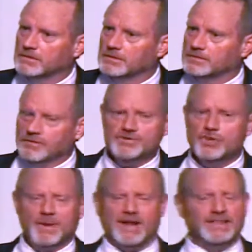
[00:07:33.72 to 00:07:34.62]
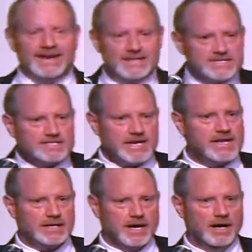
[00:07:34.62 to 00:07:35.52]
There is no pandering. And they didn't see
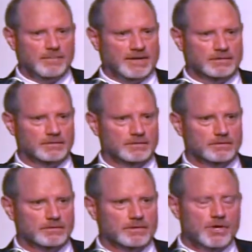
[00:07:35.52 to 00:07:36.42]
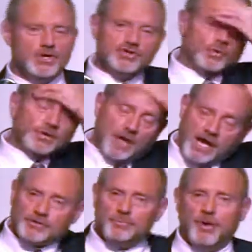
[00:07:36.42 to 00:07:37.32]
it coming. So when
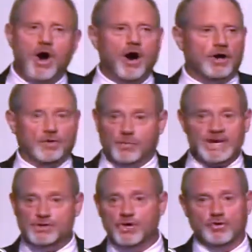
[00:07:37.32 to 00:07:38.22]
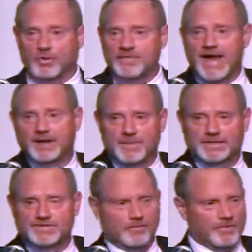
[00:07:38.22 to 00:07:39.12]
Dr. Paul, we knew, we've had him at
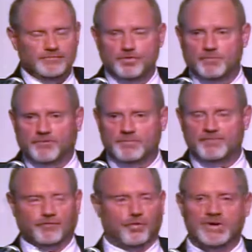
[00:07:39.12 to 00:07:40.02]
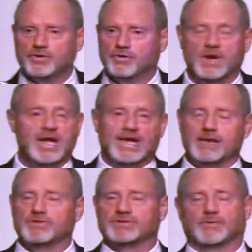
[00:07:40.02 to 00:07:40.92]
some, we knew him from before, we knew he
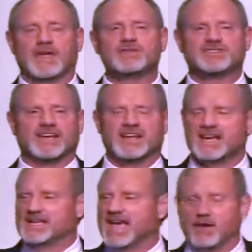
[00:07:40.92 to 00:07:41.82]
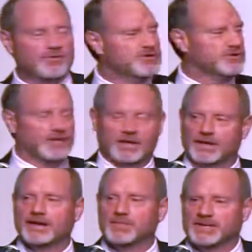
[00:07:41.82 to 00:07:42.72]
was, and they were saying, yeah, we're just going to
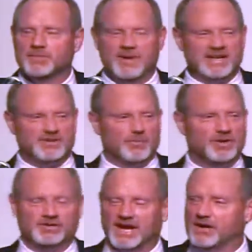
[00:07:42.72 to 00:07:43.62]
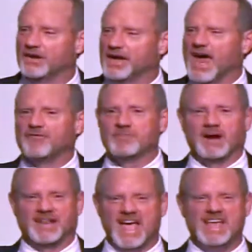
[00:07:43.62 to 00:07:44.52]
let him into the base and we're going to tell
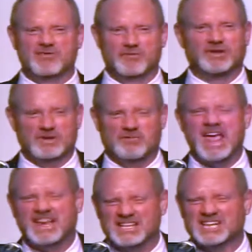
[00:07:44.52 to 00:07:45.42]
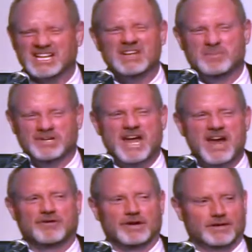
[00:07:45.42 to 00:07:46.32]
everybody that he really ran as a
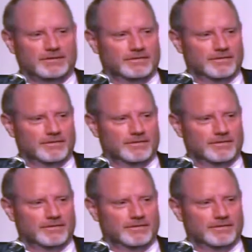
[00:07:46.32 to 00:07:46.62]
libertarian